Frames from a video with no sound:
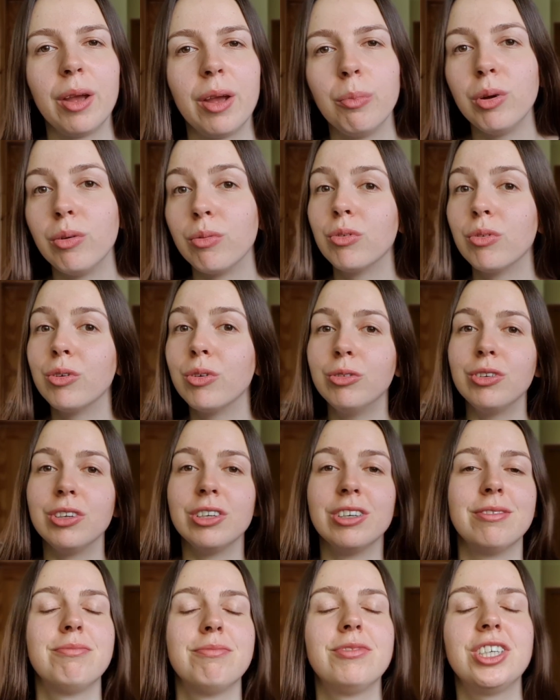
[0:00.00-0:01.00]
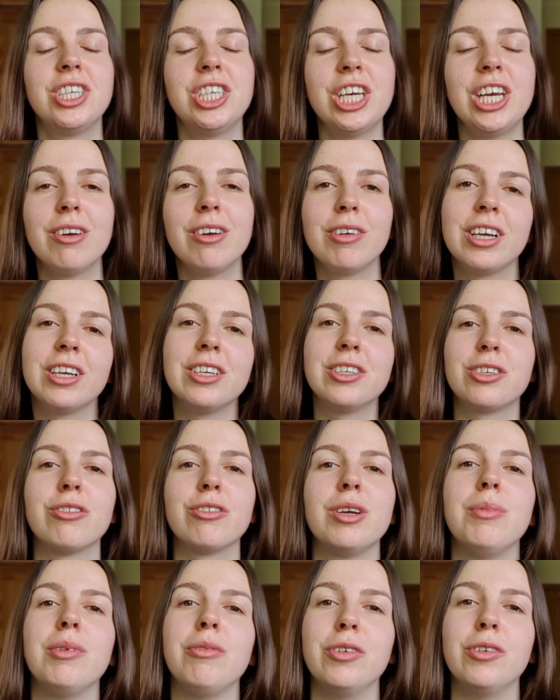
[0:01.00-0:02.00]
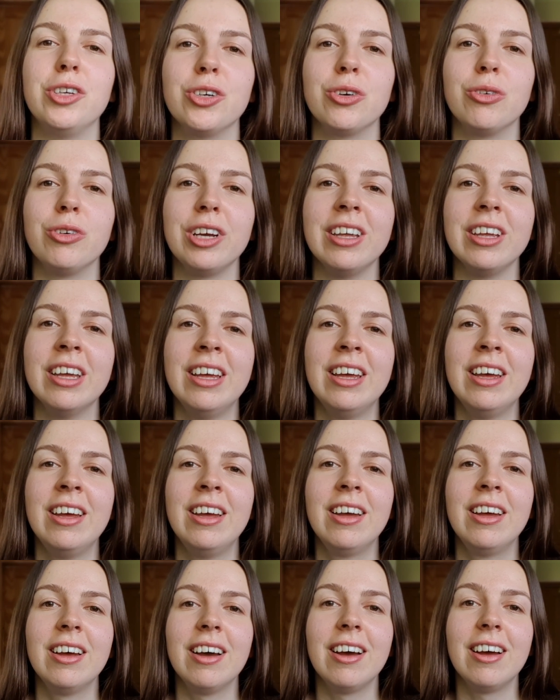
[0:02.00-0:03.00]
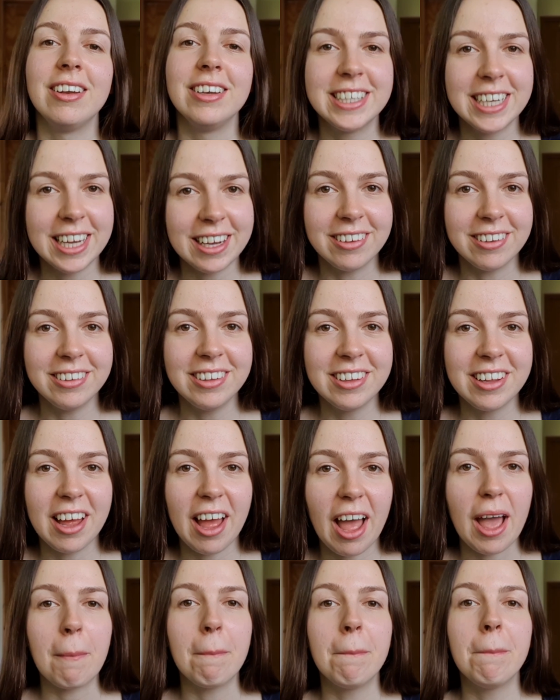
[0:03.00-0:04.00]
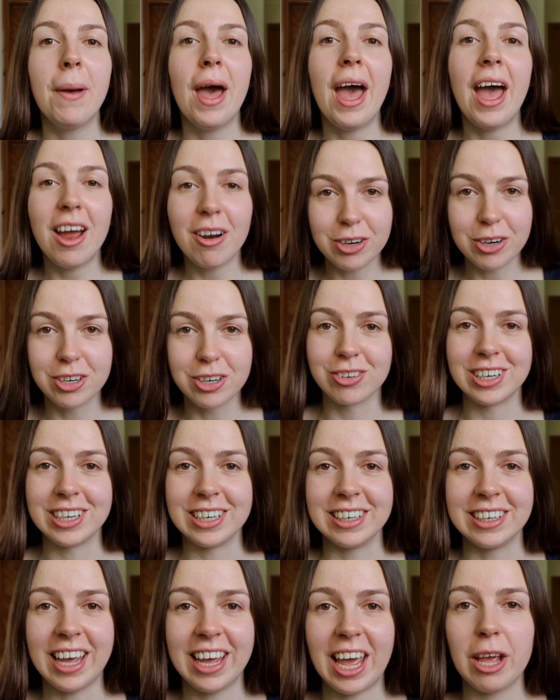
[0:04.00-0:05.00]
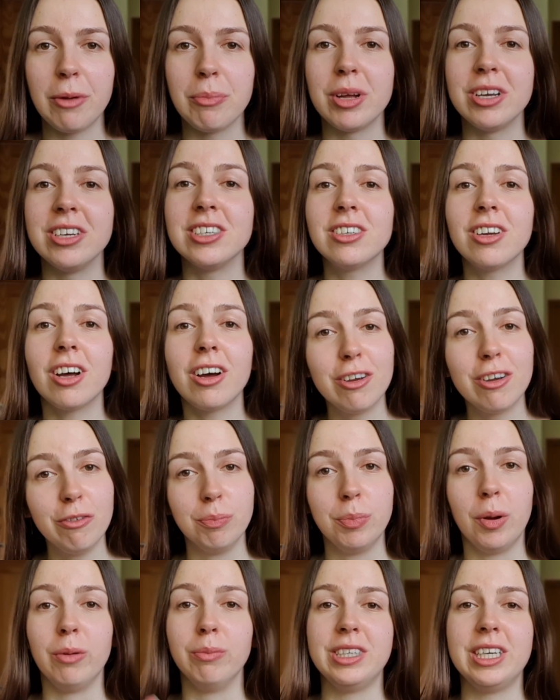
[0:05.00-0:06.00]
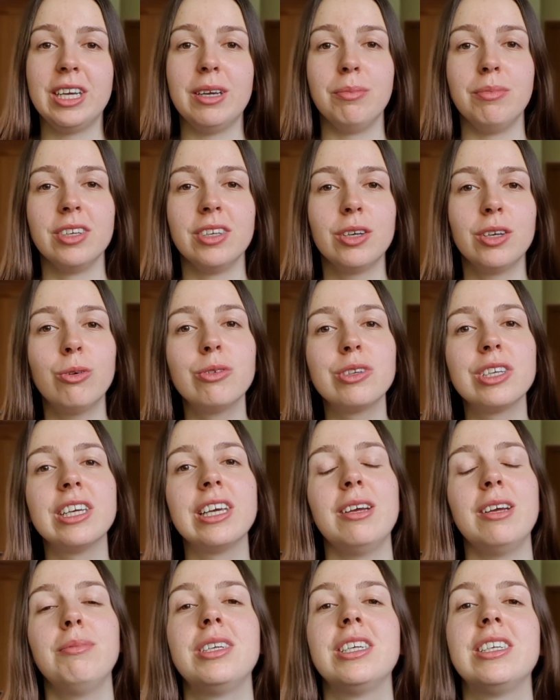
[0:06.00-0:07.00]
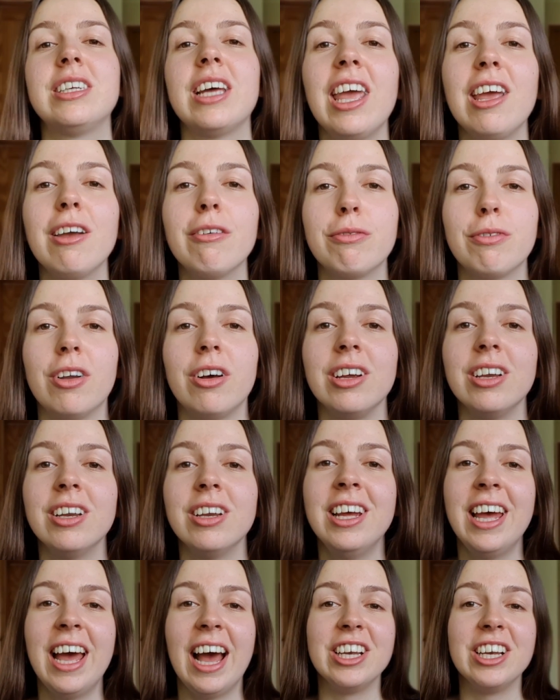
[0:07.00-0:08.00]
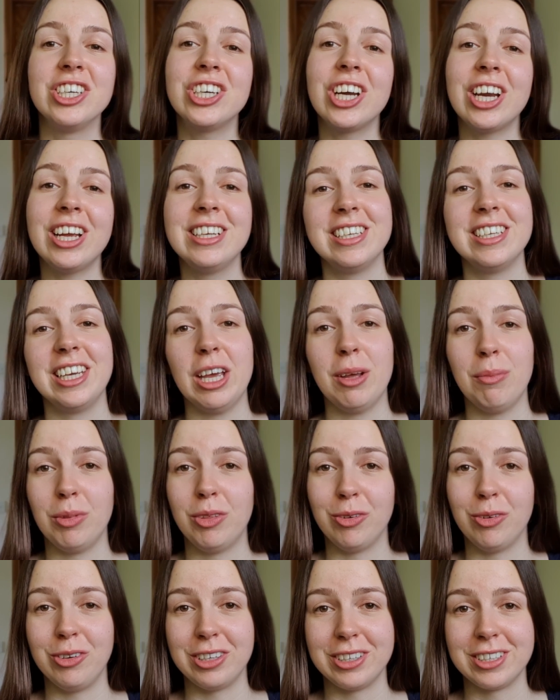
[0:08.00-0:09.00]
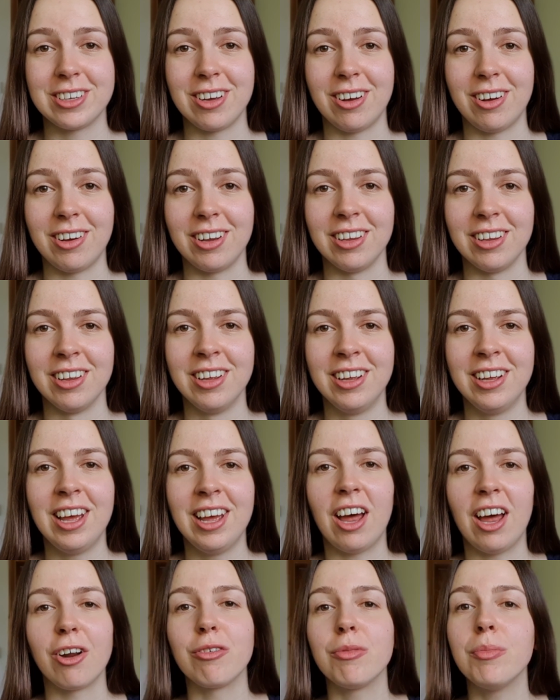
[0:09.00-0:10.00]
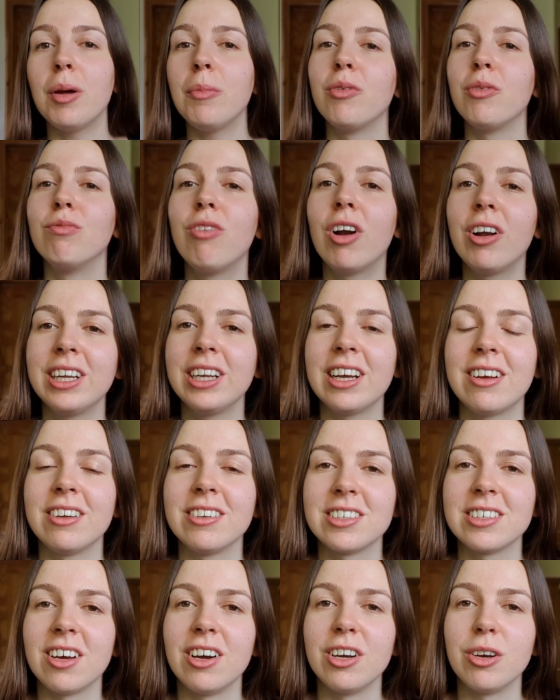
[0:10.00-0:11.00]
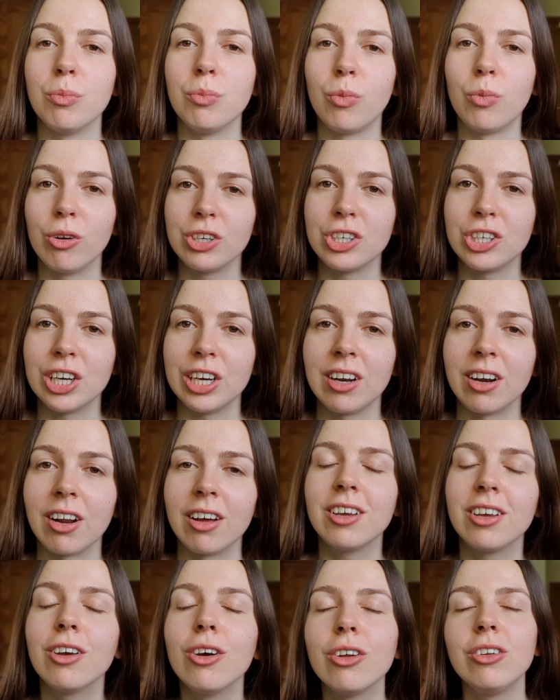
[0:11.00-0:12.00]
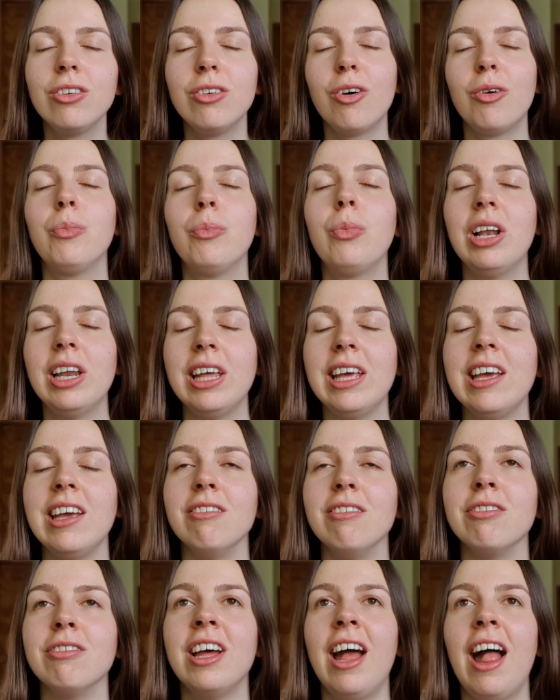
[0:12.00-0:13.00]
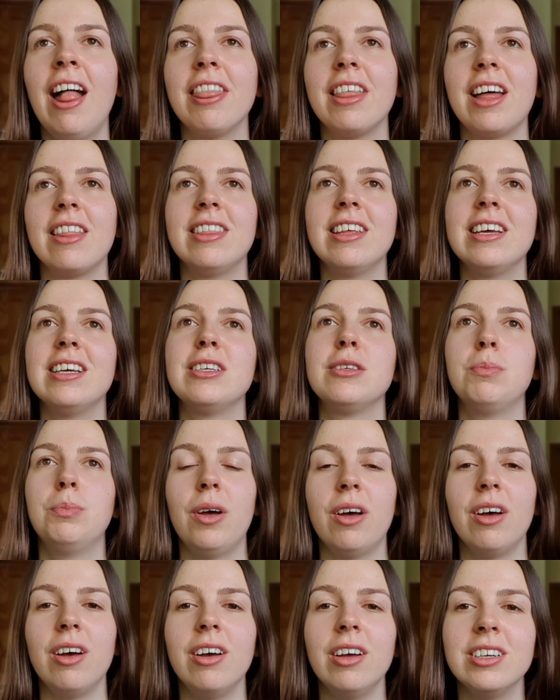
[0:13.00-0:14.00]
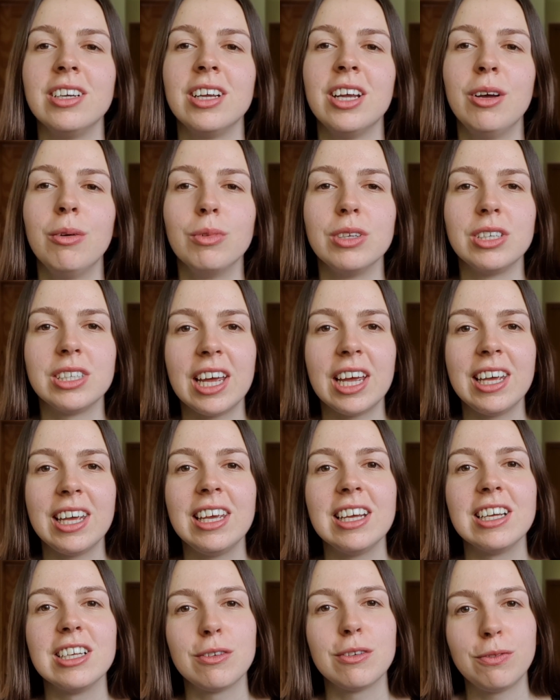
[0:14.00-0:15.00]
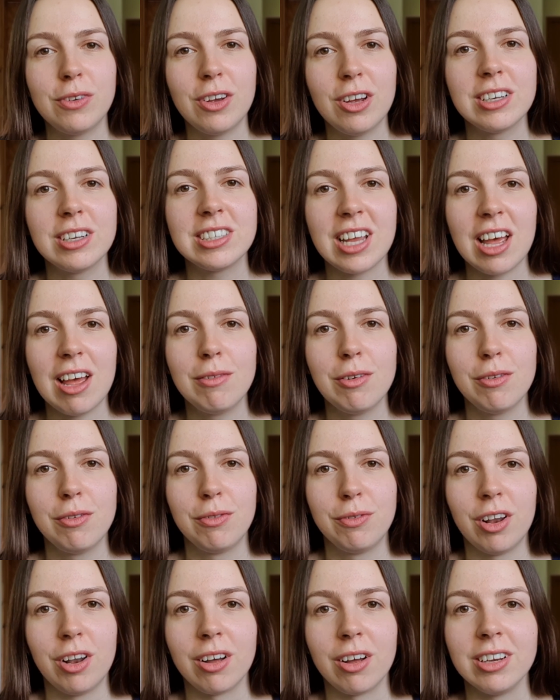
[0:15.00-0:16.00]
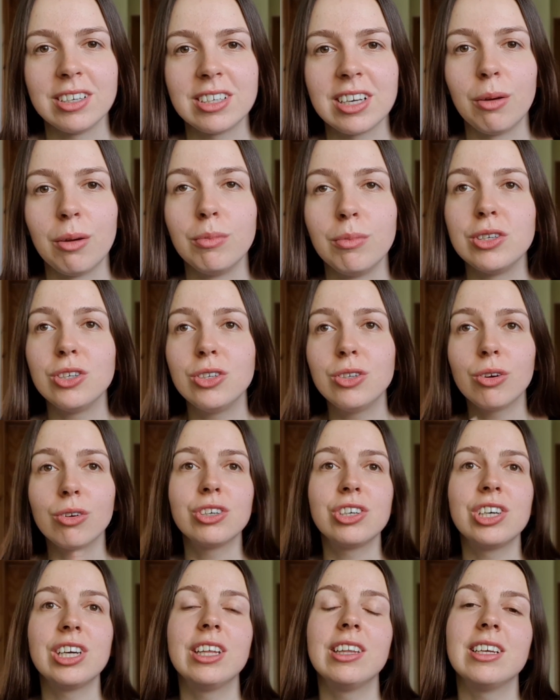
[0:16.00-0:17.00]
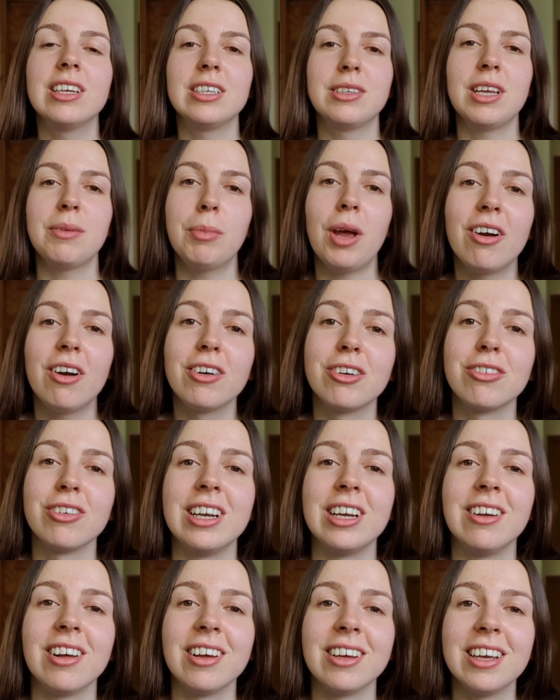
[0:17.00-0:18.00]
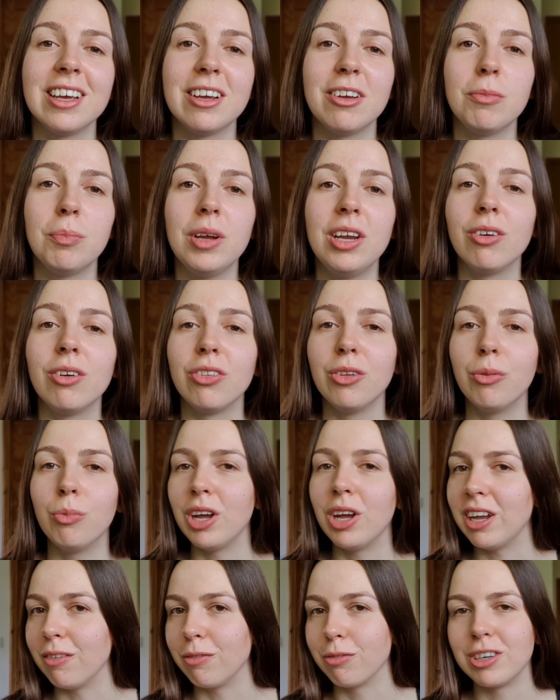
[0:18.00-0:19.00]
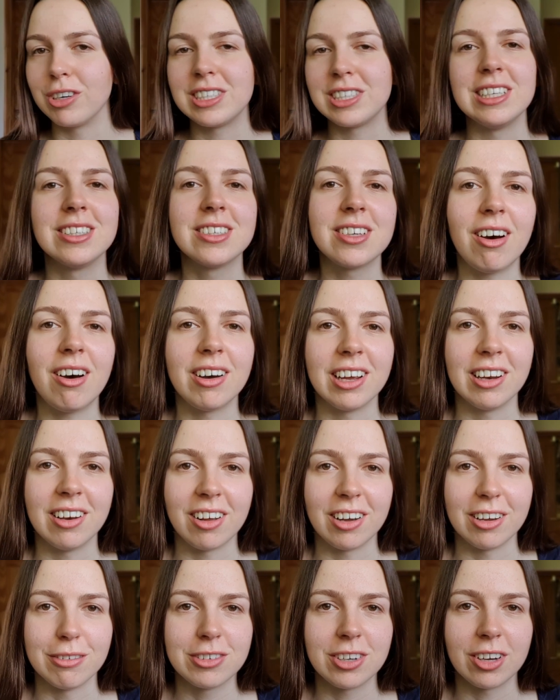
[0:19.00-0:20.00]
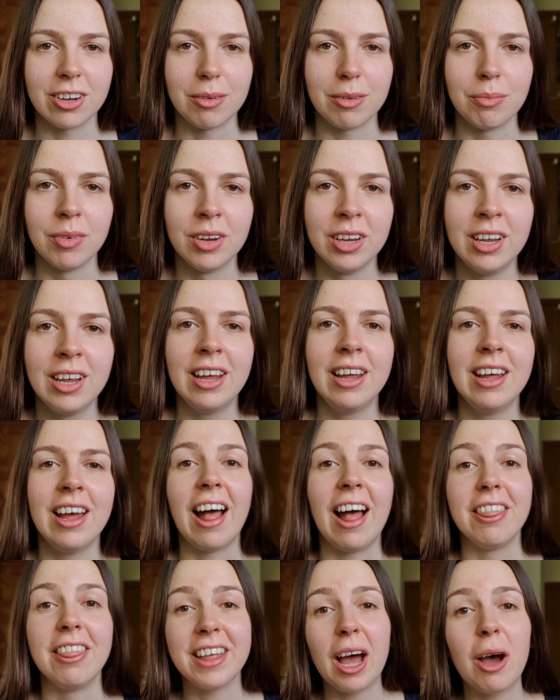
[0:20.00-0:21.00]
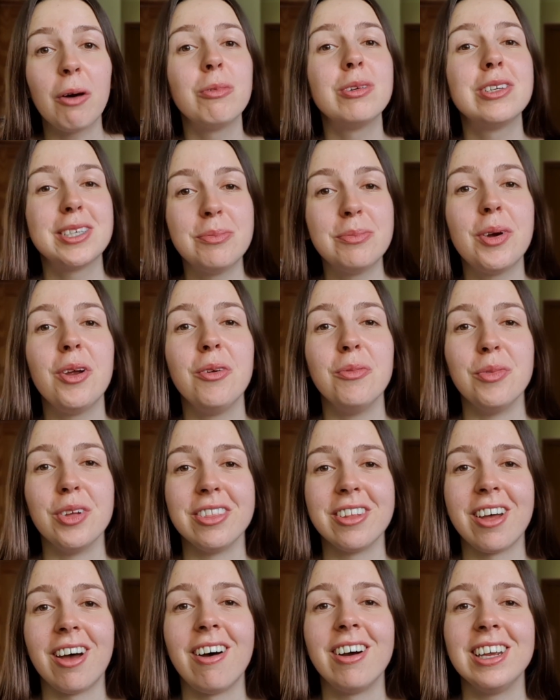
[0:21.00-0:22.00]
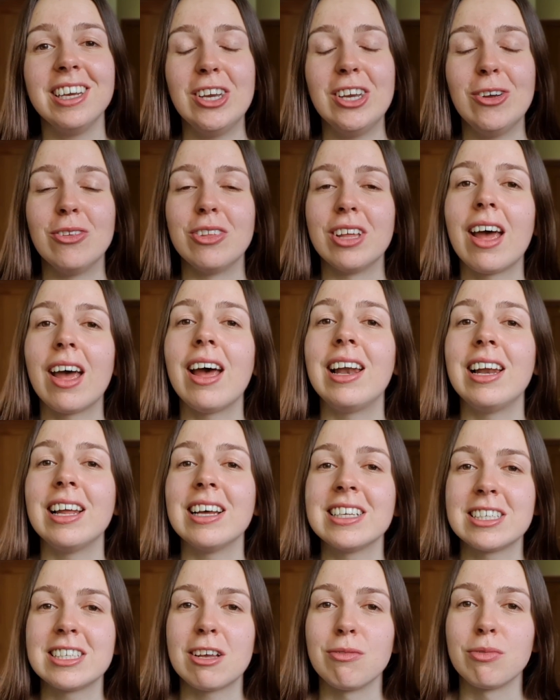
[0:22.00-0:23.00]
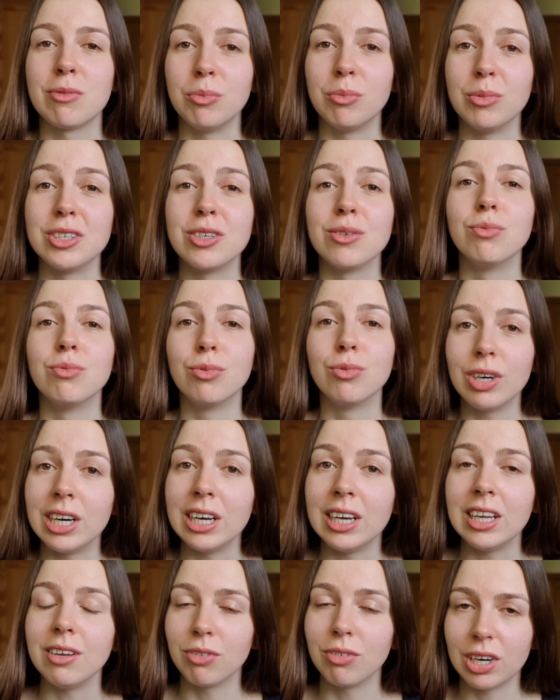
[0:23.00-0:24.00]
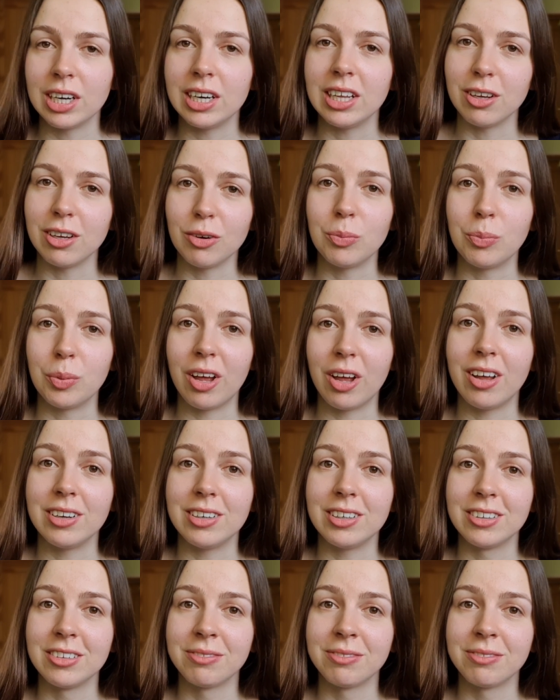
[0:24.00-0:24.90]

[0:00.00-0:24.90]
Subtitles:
And we were all cheering and screaming for joy. Until a peregrine came and dive-bombed him, causing him to take flight and chasing him through the sky. And I remember running outside and watching, and I could not believe that this bird was taking its first ever flight and was dodging this peregrine like it had been on the wing for its entire lifetime. And that was the moment that I knew that LS7 was a really, really good bird.